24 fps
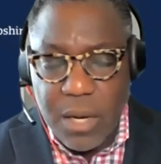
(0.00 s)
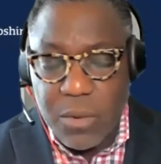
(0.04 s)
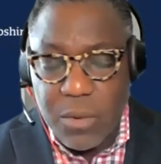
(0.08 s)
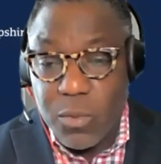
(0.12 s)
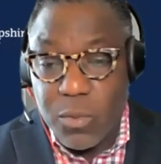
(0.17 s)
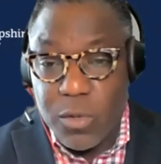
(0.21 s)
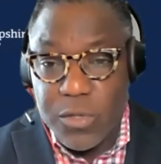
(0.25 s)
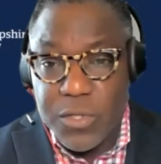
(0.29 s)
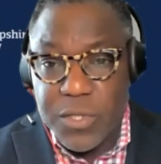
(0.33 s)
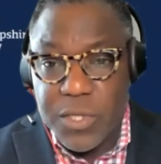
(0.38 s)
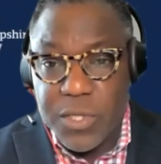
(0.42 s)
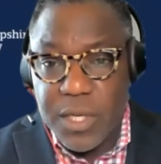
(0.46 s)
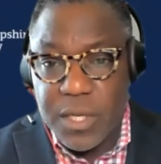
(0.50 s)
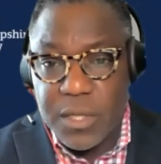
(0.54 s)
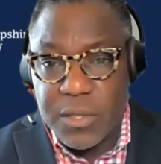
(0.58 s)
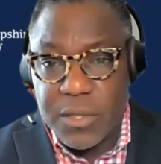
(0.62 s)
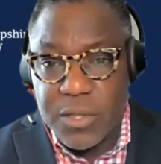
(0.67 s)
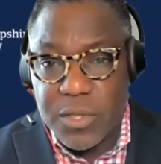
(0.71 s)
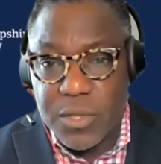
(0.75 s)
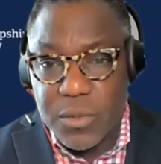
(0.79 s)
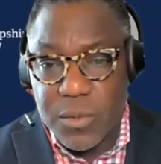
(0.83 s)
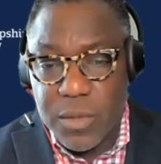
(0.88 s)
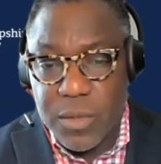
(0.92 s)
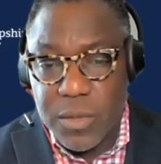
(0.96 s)
we're seeing
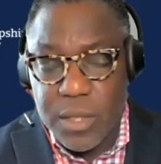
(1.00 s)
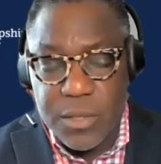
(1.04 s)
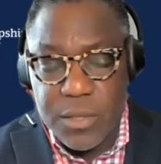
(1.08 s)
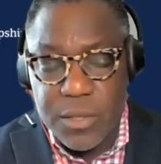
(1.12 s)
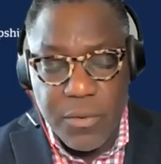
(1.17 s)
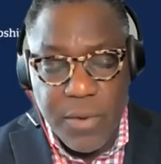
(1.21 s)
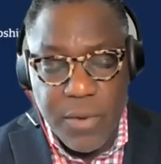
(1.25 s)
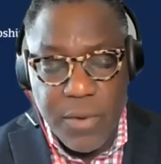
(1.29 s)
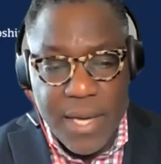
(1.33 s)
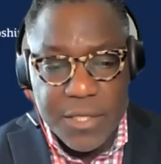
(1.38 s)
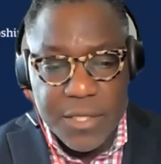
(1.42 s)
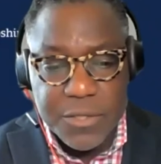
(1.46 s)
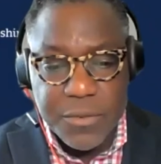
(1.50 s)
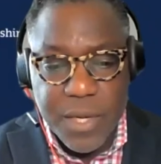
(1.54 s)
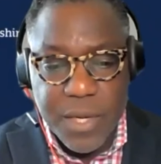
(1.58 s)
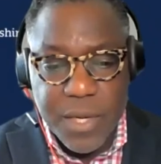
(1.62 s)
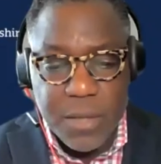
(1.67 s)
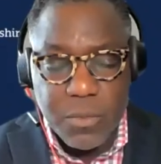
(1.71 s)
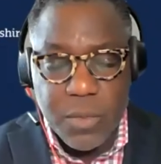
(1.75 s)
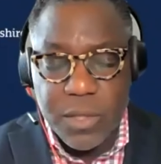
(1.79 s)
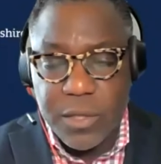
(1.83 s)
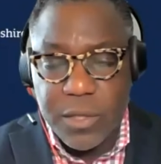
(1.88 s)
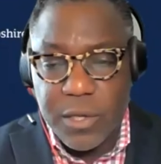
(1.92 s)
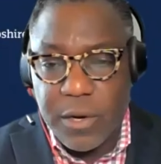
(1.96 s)
students
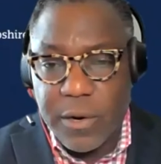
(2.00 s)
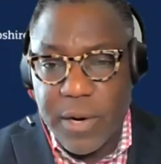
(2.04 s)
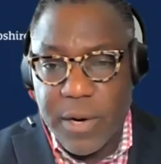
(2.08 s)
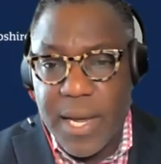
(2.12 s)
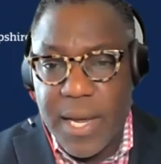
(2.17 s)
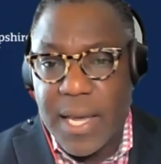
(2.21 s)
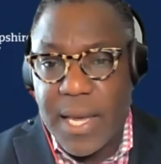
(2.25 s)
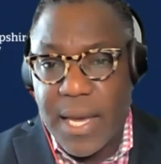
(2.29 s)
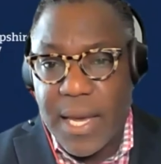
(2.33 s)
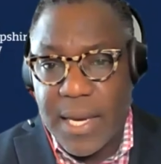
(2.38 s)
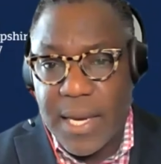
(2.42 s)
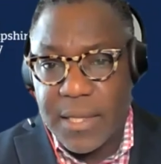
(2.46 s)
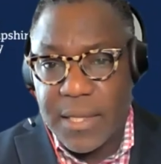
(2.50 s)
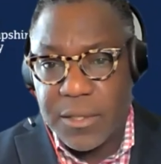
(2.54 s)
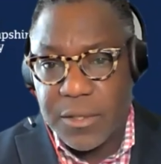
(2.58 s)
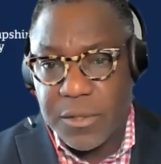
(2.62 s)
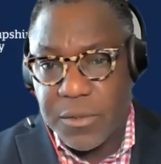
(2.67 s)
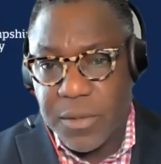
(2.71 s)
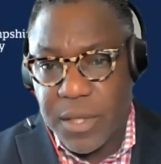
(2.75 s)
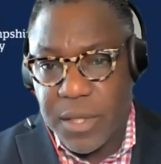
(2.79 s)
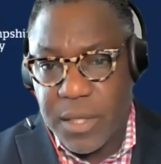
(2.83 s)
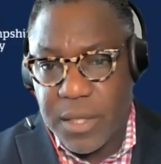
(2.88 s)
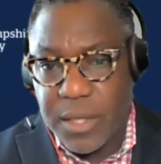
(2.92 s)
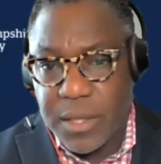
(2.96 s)
graduate with their AA
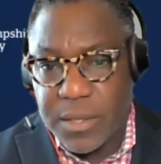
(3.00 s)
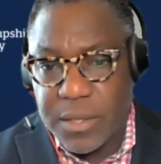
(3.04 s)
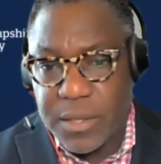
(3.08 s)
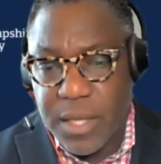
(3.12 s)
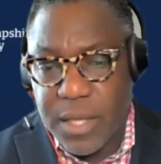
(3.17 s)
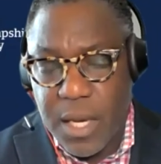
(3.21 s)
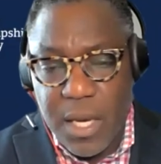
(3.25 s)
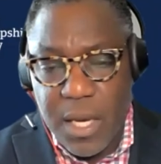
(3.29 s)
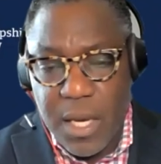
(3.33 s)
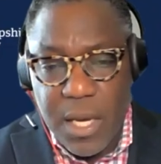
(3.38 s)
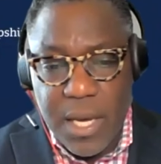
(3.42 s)
degrees